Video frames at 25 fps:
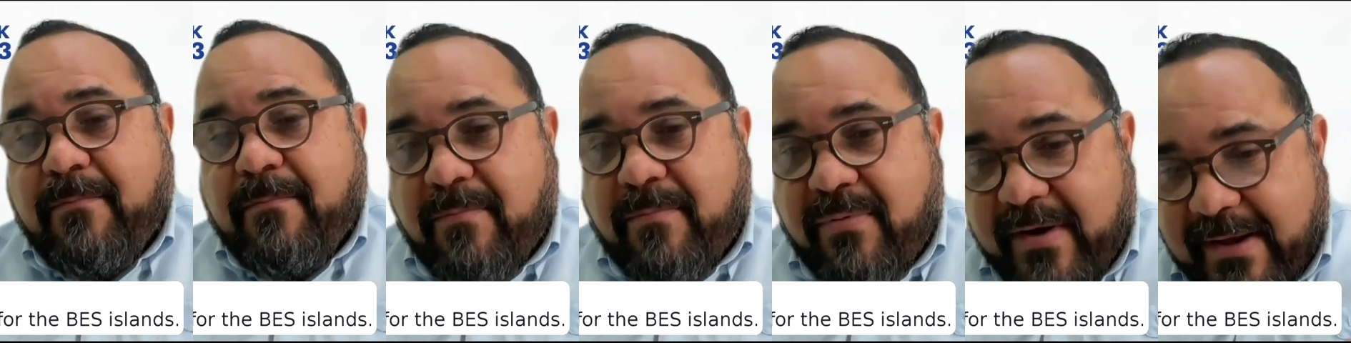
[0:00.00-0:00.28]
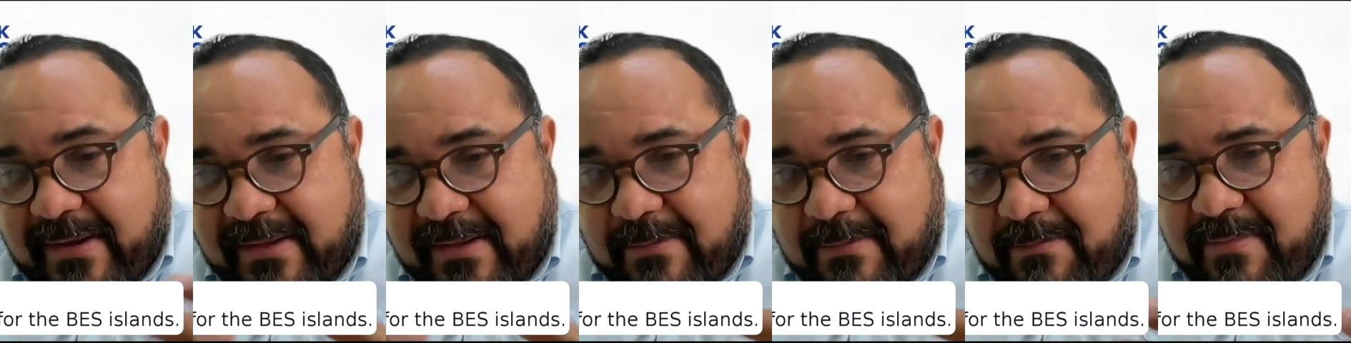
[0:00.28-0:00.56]

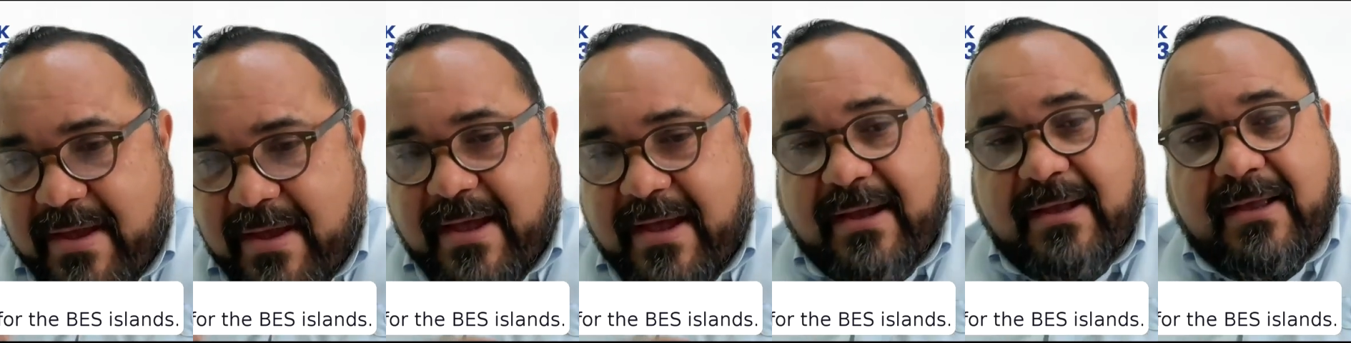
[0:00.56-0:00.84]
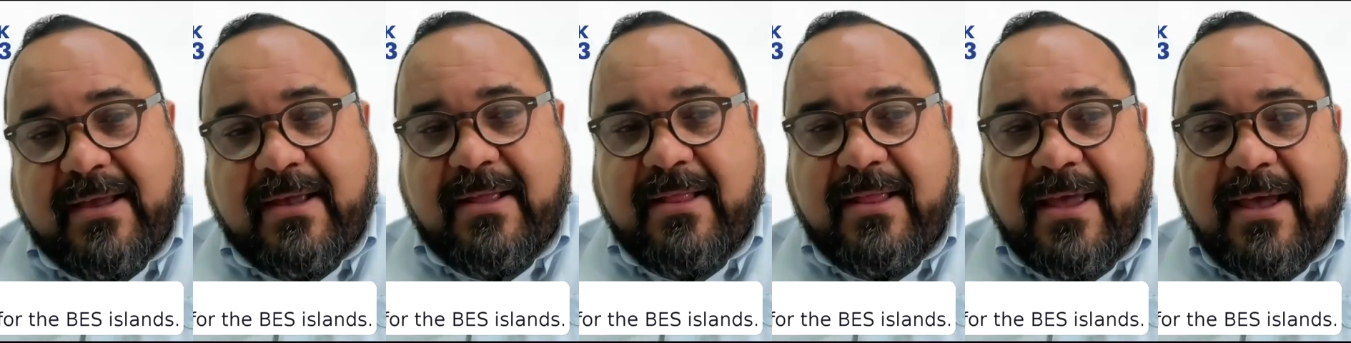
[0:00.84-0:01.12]
Bring them
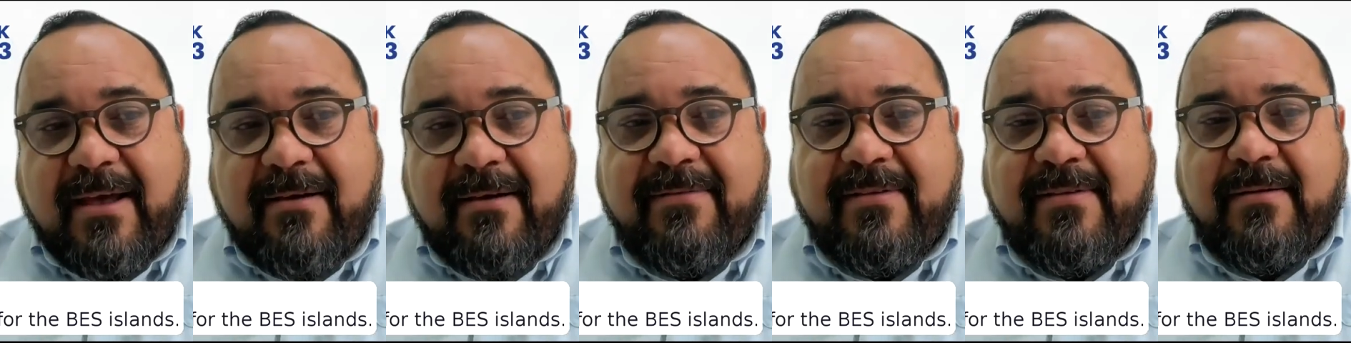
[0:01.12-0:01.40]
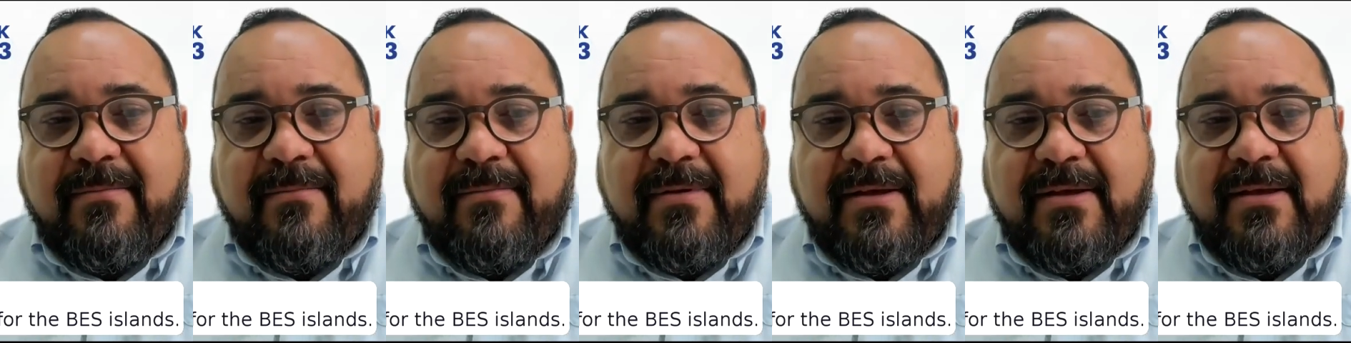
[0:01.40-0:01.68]
back and have
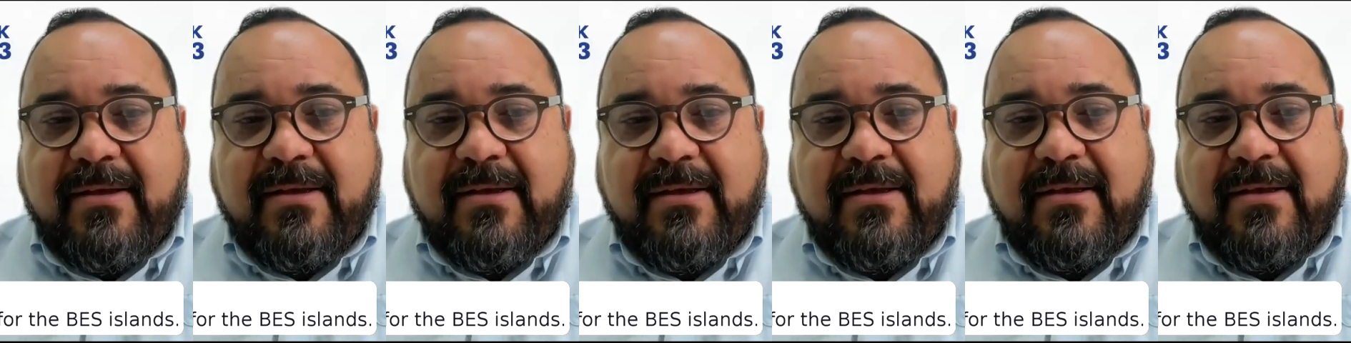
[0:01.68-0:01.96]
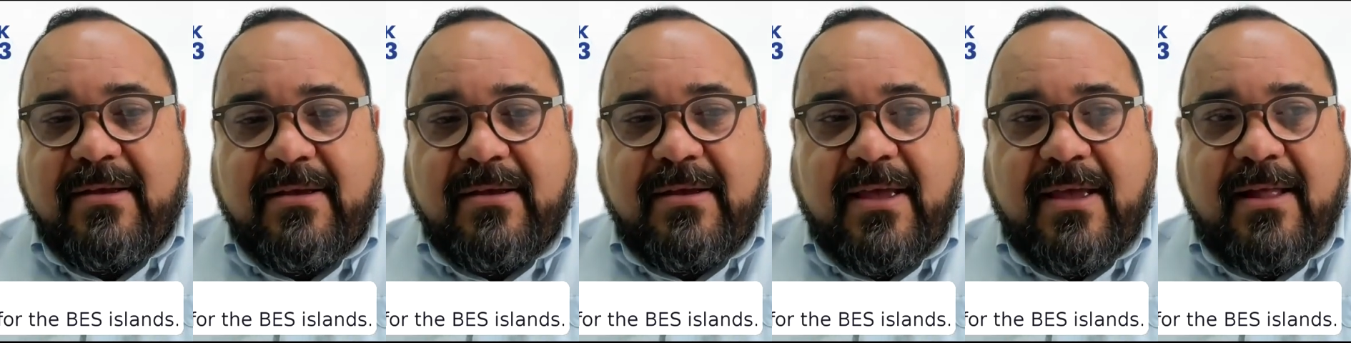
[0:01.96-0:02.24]
them
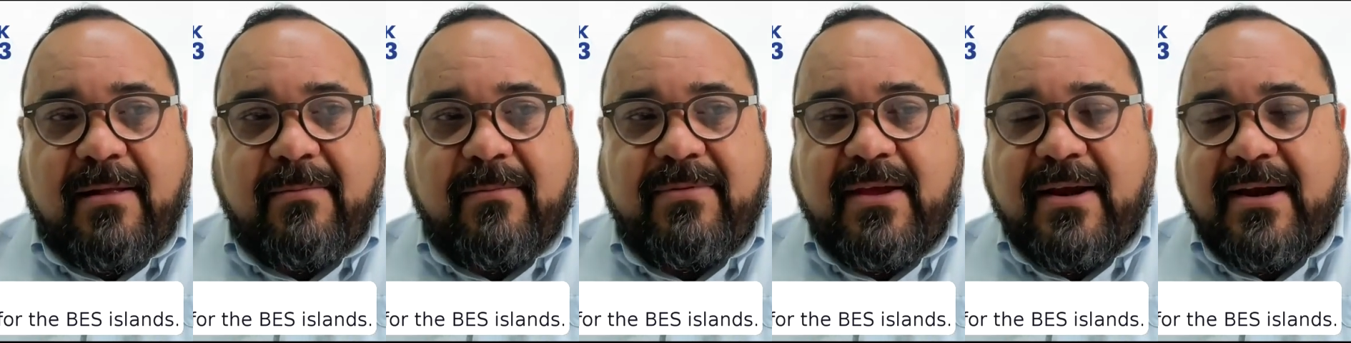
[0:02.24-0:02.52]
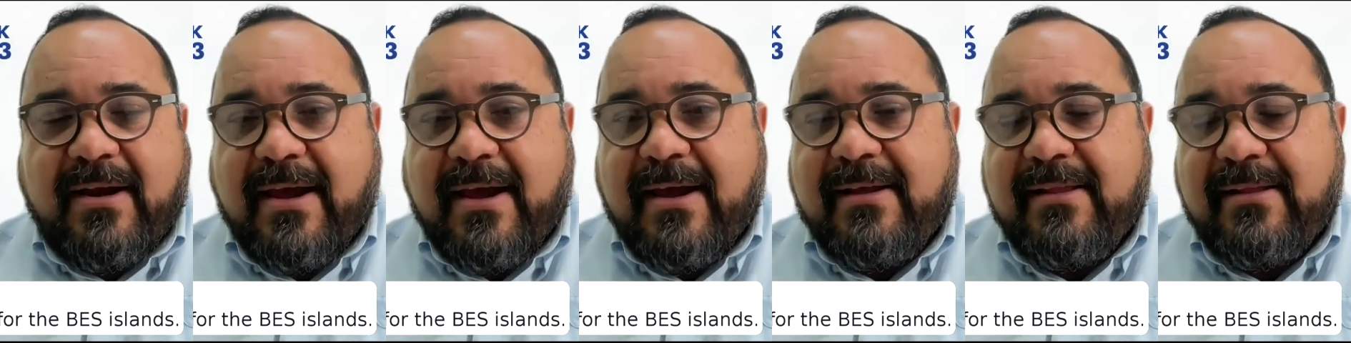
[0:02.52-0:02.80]
help
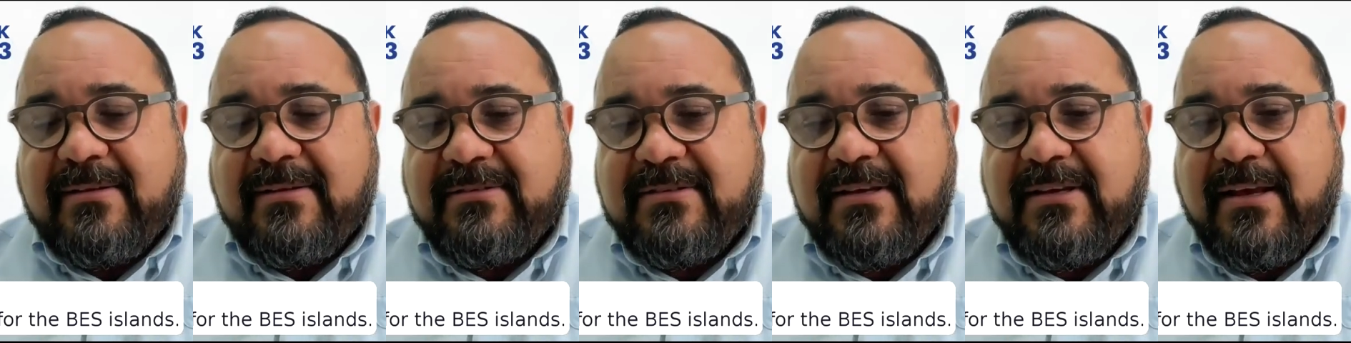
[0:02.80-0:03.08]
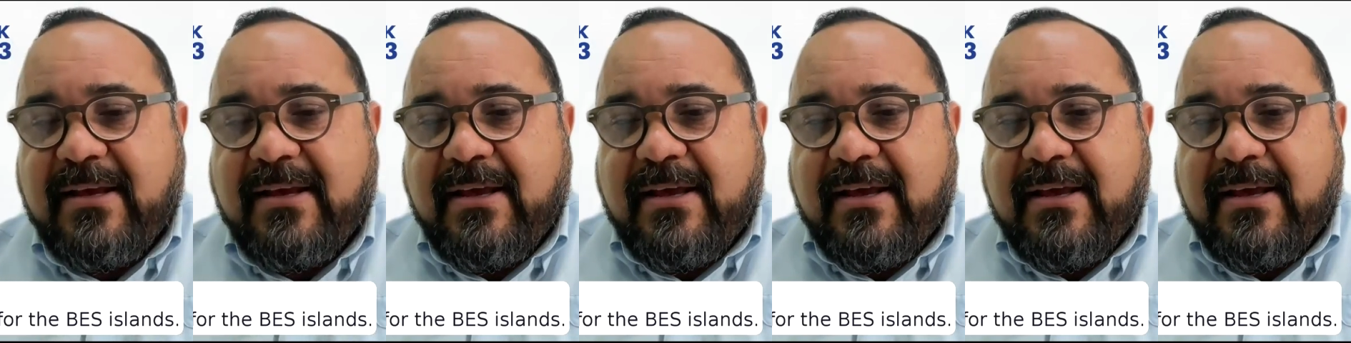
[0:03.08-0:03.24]
their islands